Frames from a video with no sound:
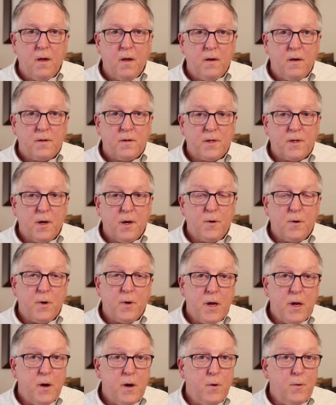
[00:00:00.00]
So
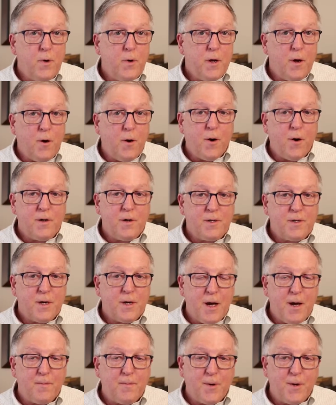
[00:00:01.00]
here we are in
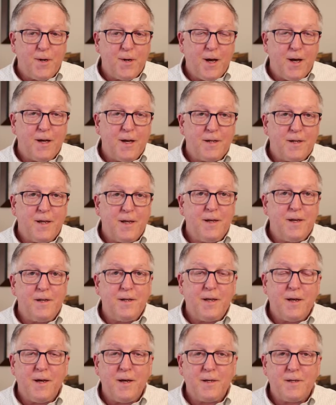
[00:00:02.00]
Chapter
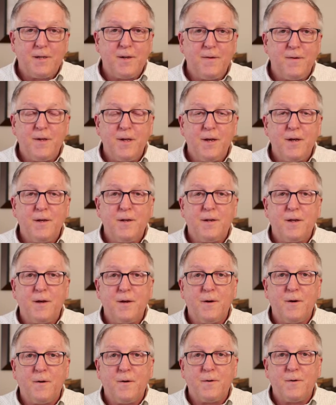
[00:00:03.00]
nineteen, Test of
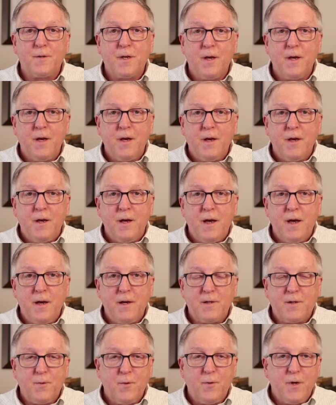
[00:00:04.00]
Details.
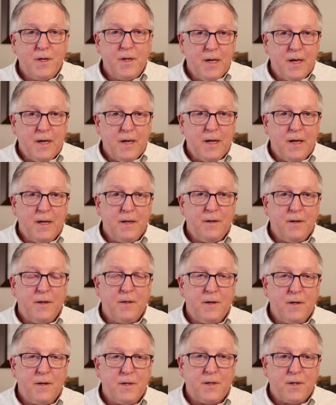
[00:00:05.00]
As we get into
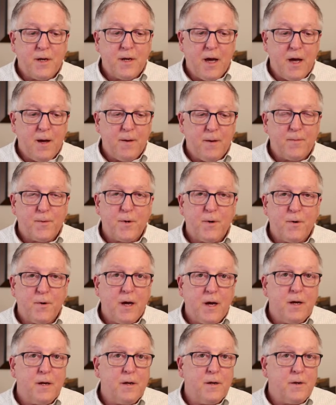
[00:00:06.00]
this
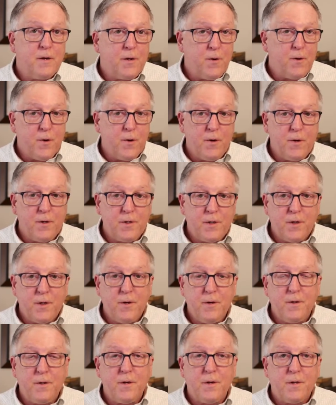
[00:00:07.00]
chapter, I encourage
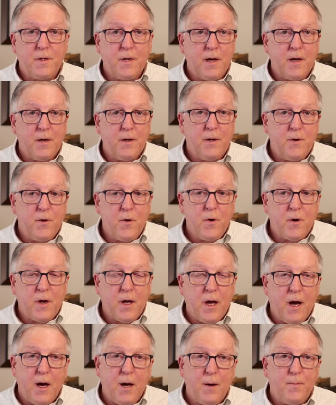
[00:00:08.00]
you to take your
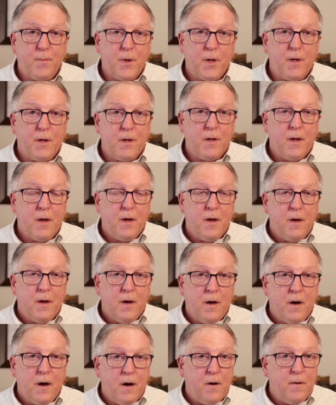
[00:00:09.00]
copy
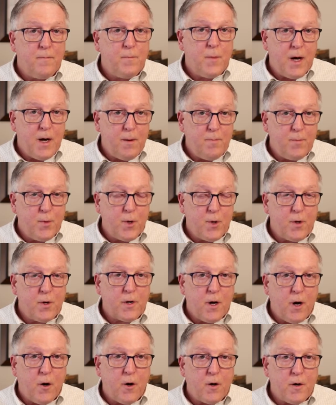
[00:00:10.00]
of my
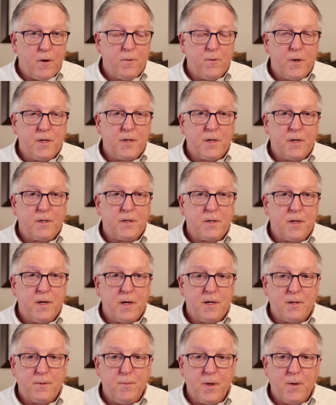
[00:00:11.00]
book, Audit Risk
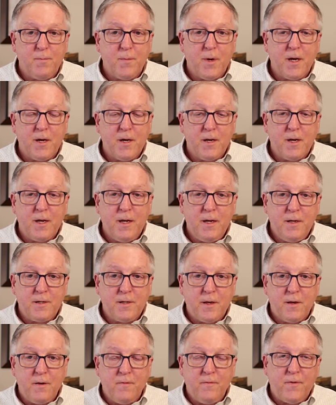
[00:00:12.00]
Assessment Made
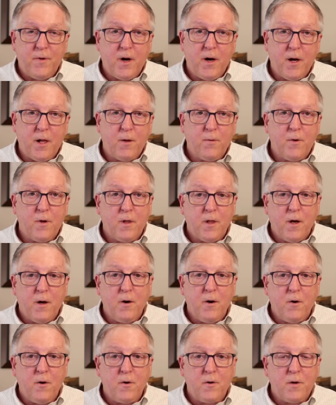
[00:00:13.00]
Easy, and follow
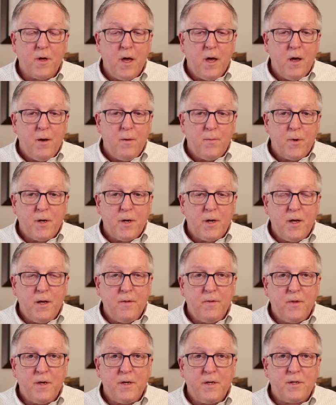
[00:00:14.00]
along. But
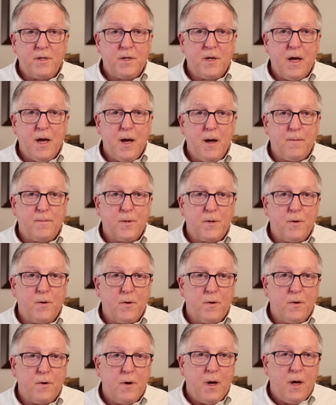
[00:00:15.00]
in this
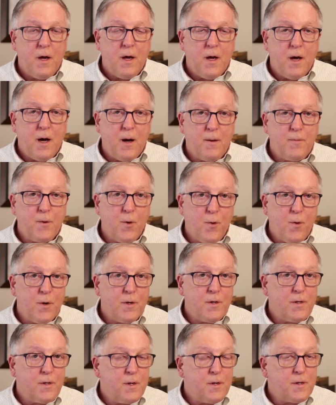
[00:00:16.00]
chapter, I'm
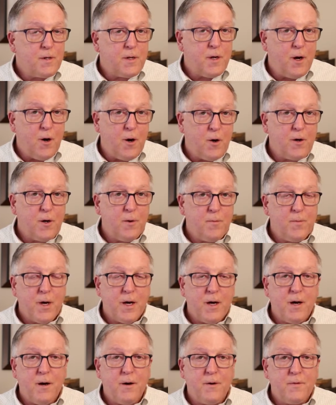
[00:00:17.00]
going to talk
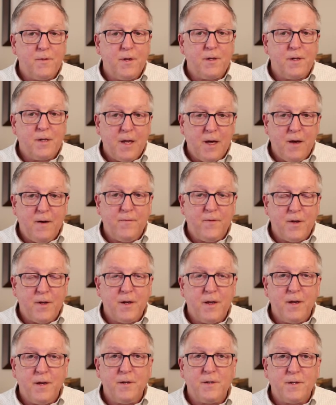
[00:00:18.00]
about the
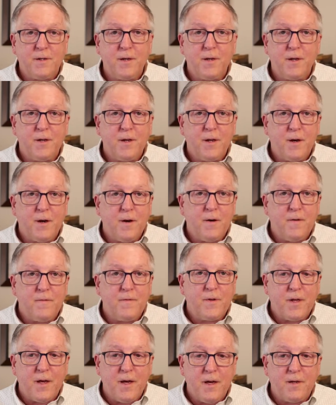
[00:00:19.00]
definition
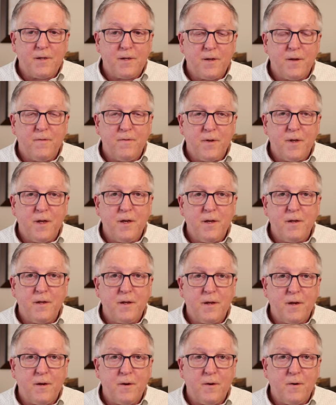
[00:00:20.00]
of test of
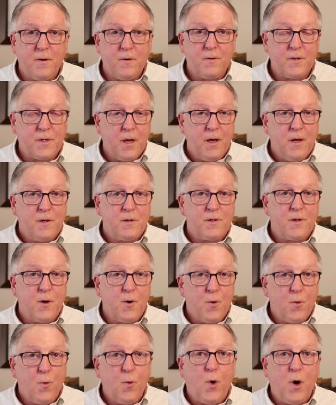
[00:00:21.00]
details.
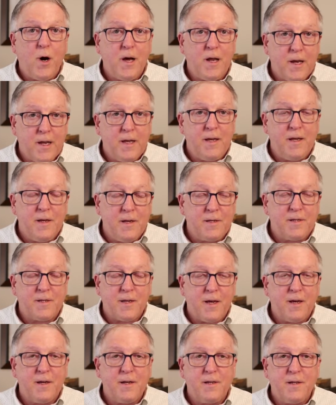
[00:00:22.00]
So what
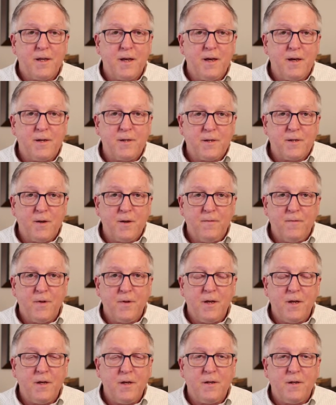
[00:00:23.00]
is a test of
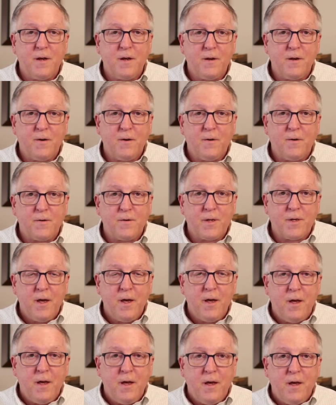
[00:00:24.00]
details?
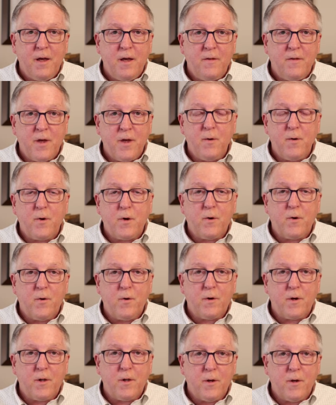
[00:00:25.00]
And then we're
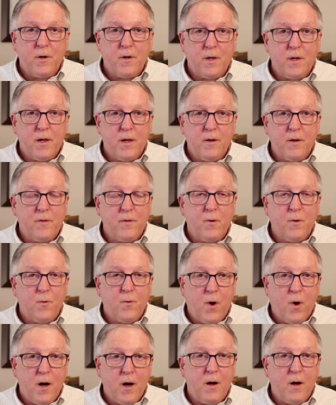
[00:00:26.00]
going to look at the
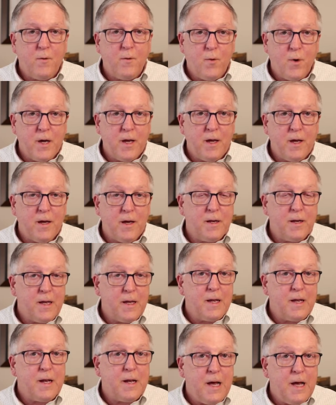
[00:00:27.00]
what, when,
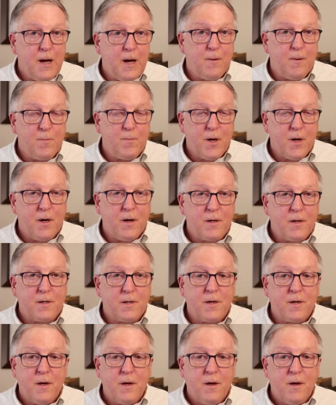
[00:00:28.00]
and how
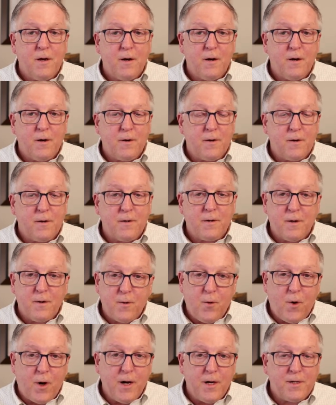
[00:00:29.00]
much uh,
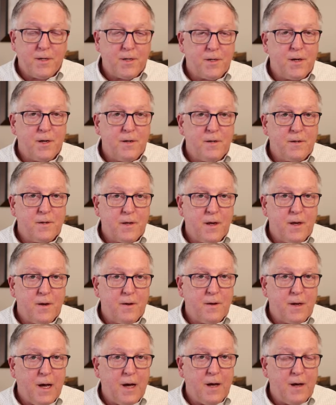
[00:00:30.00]
questions
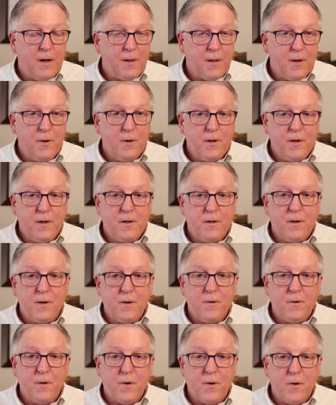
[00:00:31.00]
that I alluded
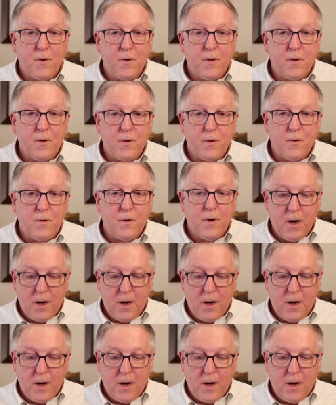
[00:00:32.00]
to earlier.